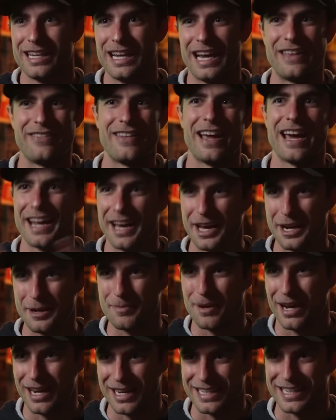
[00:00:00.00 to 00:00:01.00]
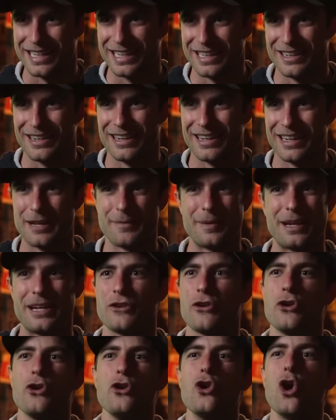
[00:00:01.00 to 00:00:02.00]
And that had a body kit on it. I'm
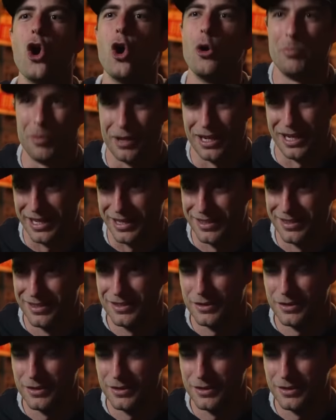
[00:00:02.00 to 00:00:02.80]
like, nobody